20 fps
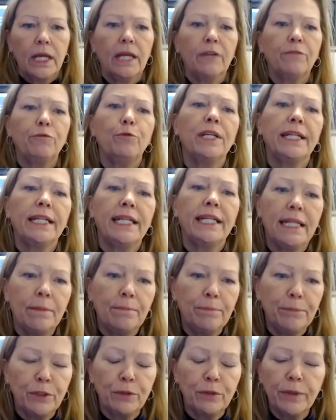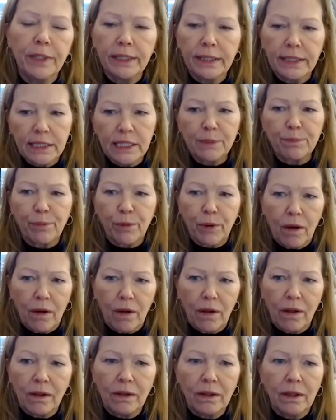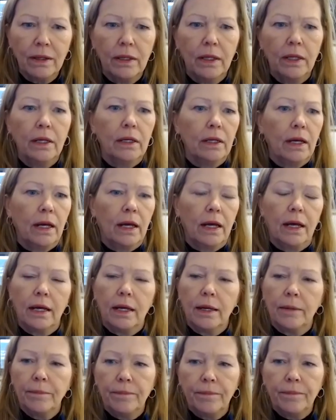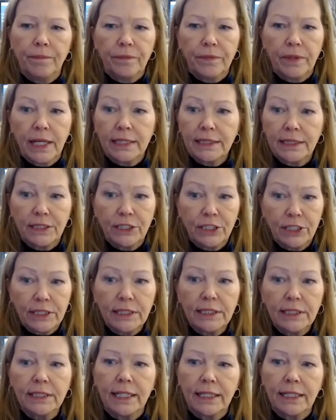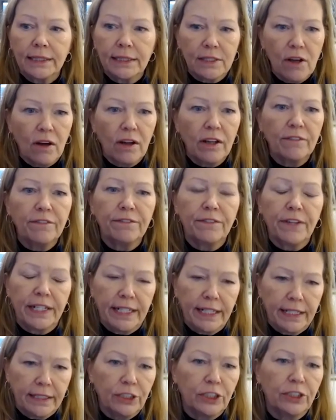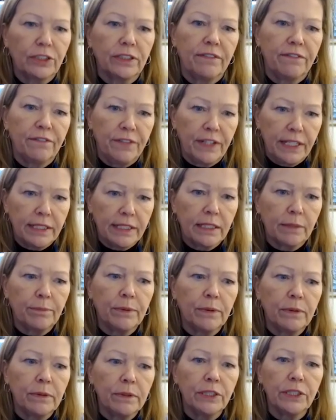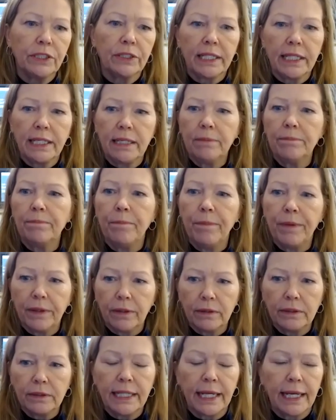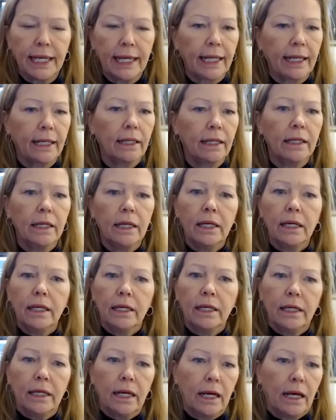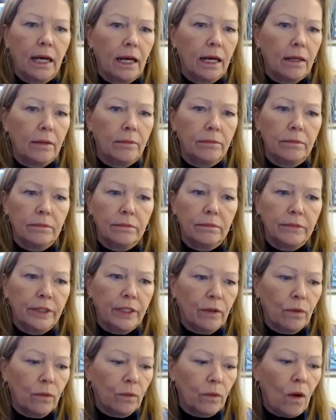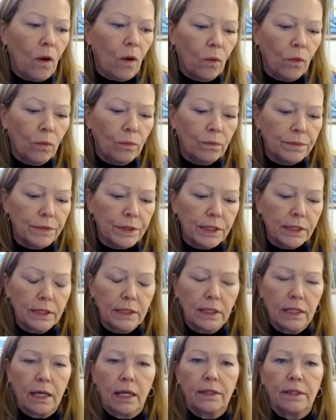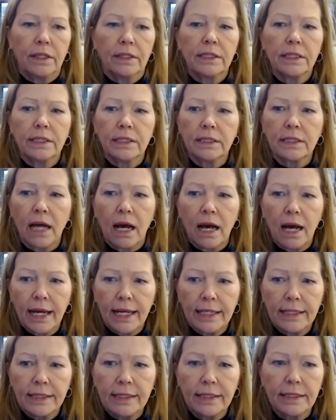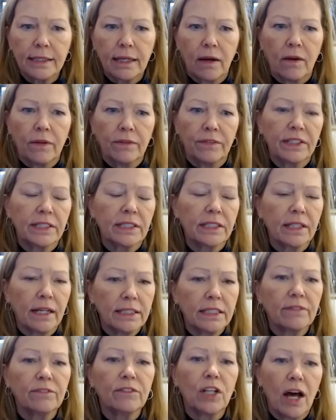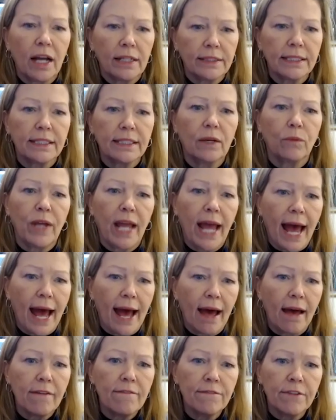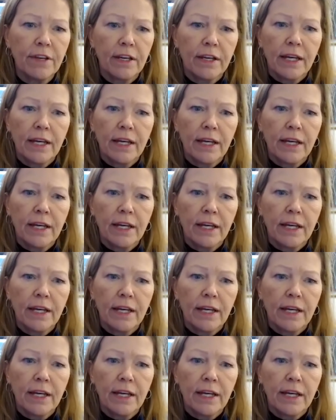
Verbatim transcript: If we keep doing the sprawl, it's not financially feasible to keep building, you know, homes the size of lots that we have.